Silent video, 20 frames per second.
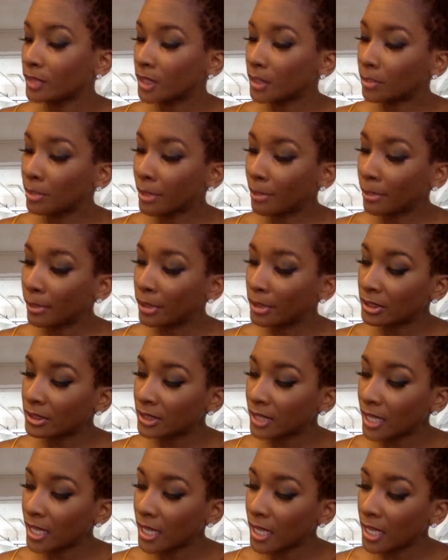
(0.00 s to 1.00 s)
People are
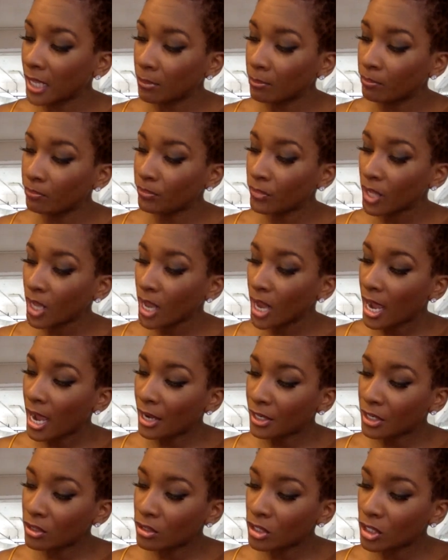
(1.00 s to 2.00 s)
saying, how
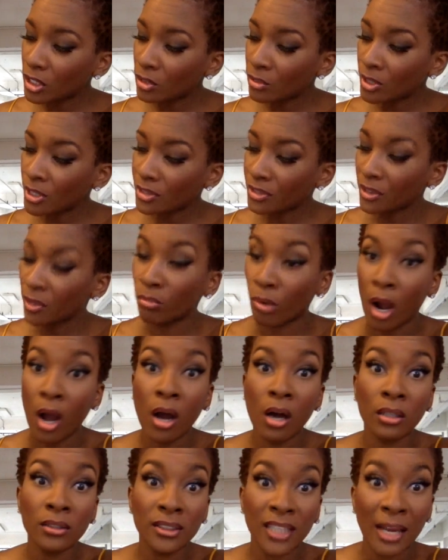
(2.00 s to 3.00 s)
do you deal with the
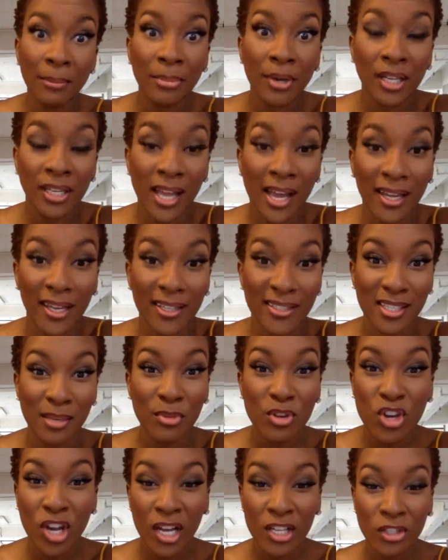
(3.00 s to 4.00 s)
wrong type of clients? Some
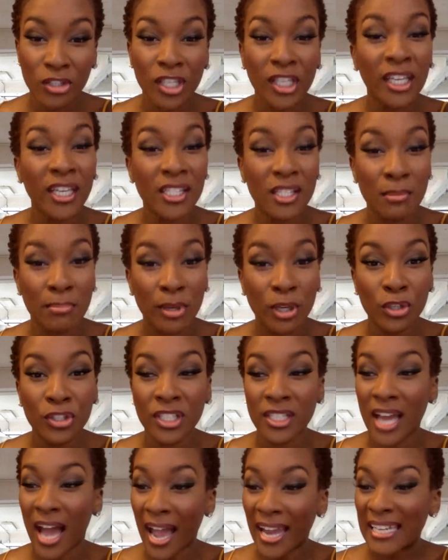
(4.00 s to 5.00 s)
of you guys are looking to build
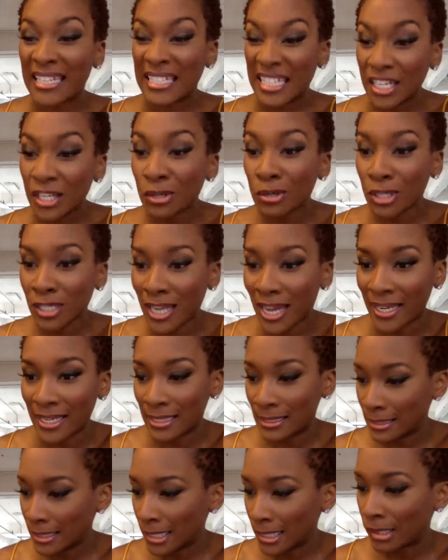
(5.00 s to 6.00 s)
an ideal
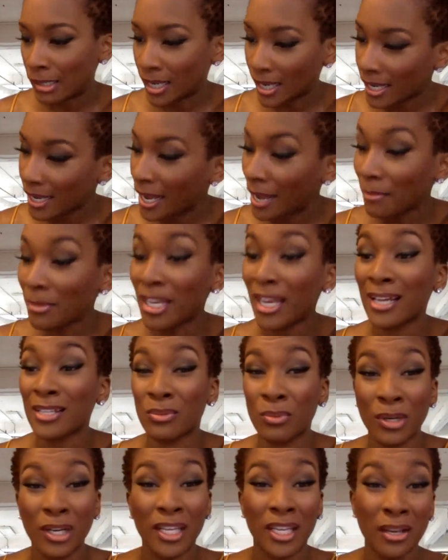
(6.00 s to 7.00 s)
clientele, huh? How many of you guys
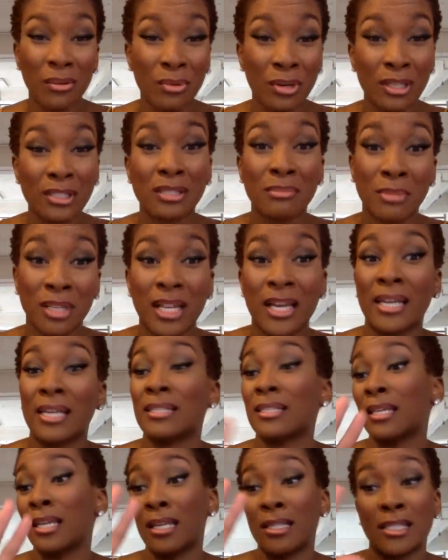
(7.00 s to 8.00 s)
want to get rid of some
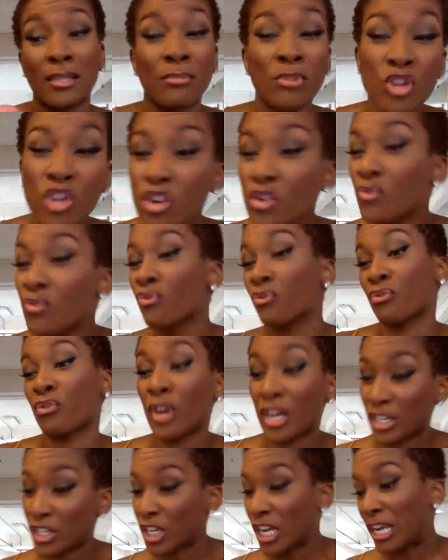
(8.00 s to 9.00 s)
clients and get some new,
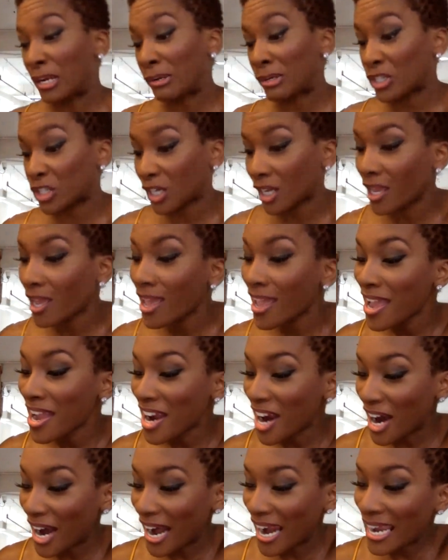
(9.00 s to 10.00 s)
fresh energy?
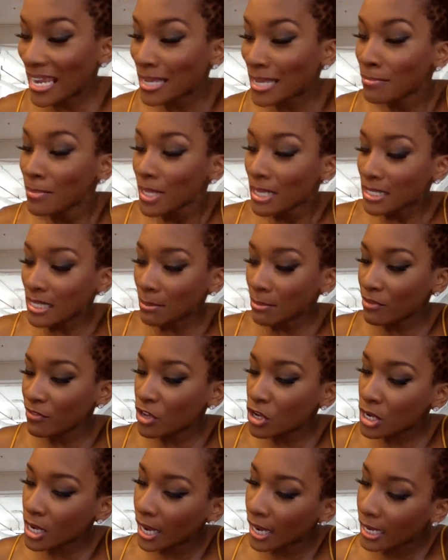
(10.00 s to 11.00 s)
All right. Some of
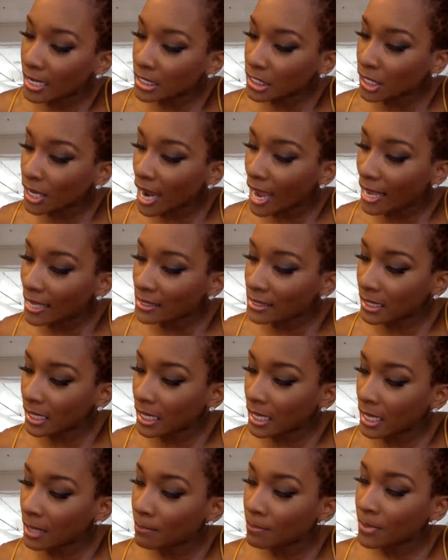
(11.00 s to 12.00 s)
you guys are
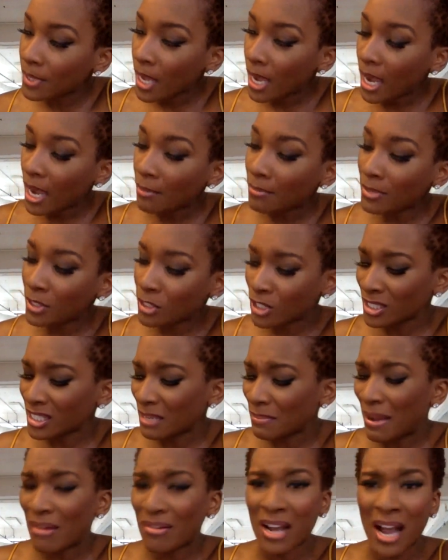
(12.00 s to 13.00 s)
asking, just
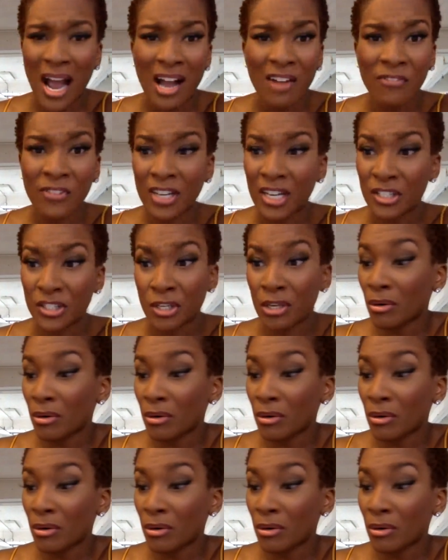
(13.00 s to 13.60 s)
about confidence.